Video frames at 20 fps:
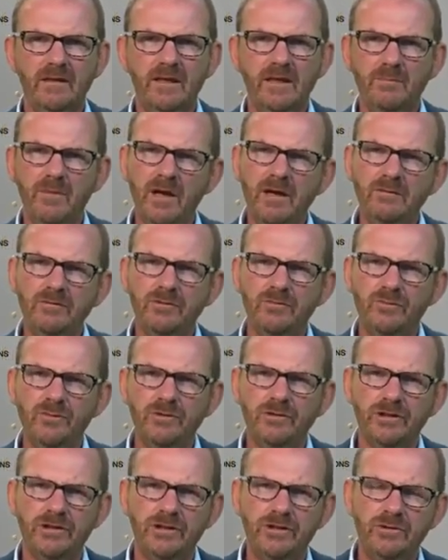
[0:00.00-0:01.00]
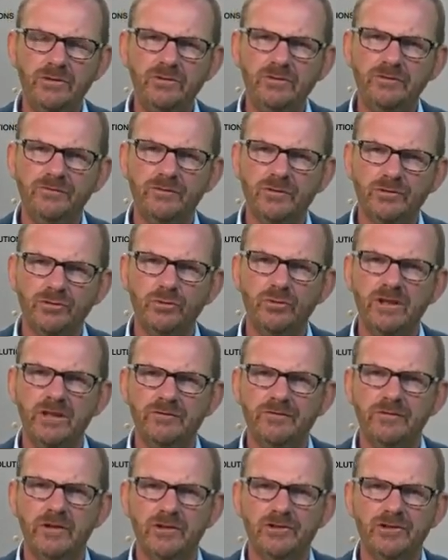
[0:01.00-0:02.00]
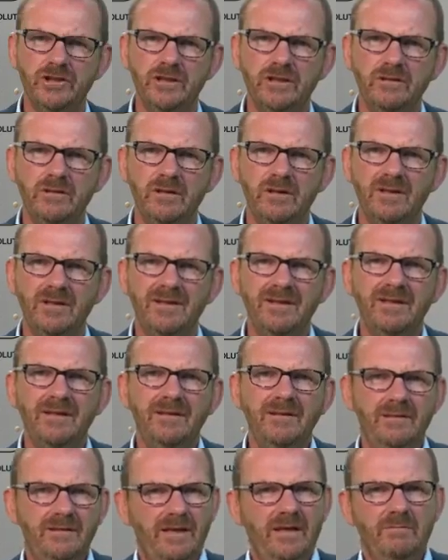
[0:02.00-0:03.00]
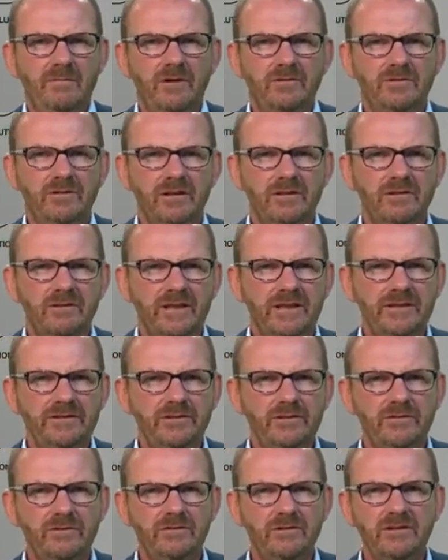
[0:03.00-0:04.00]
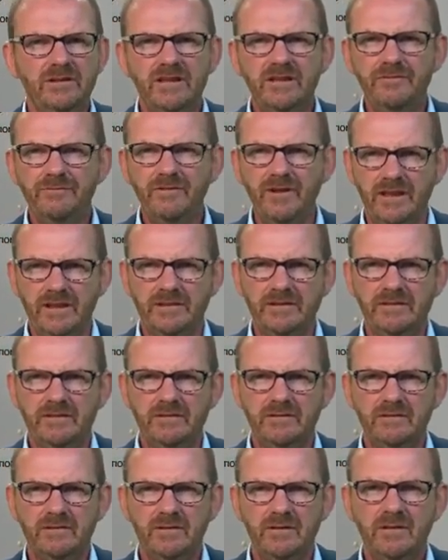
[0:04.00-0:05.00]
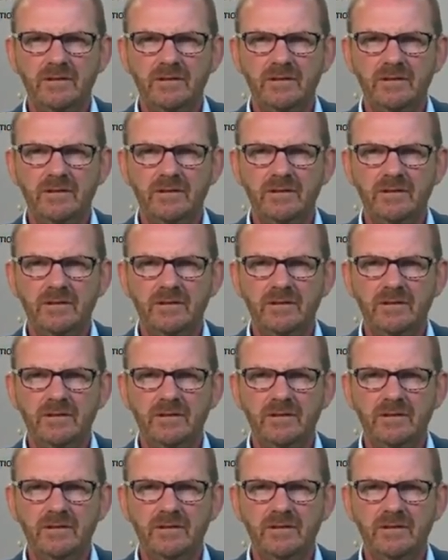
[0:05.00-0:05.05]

The amount of water used for toilet flushing and most other end users is fixed.